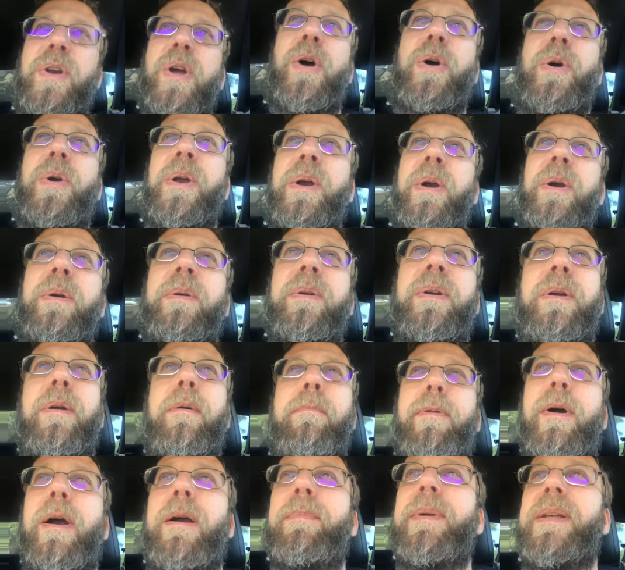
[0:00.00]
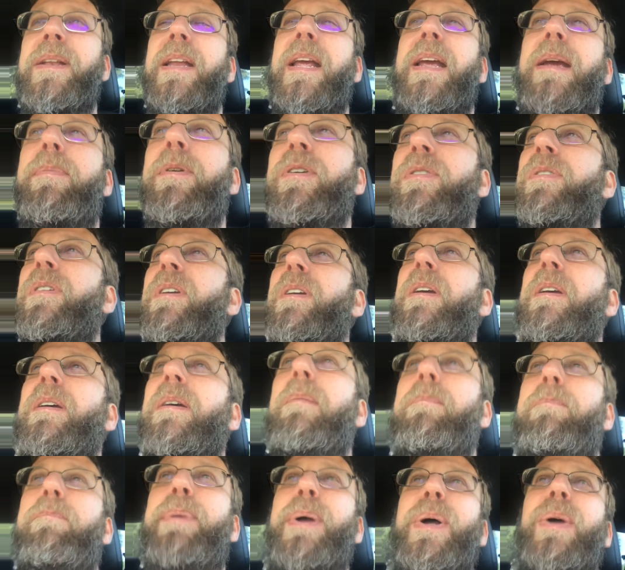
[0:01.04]
know your apartment neighbors,
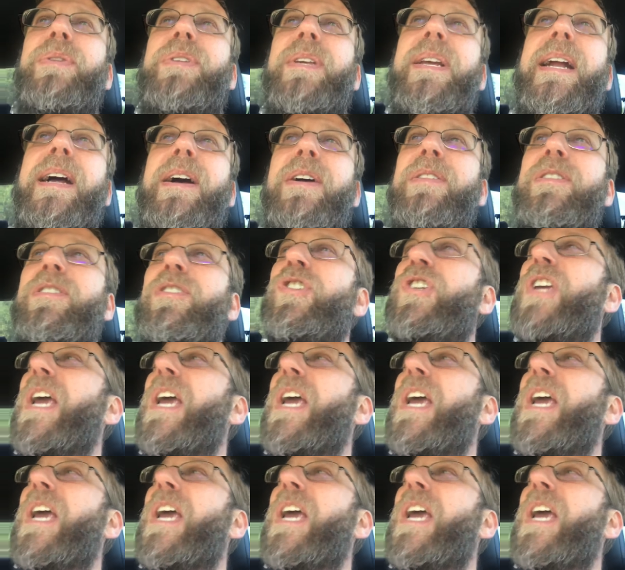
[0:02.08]
belt it out in the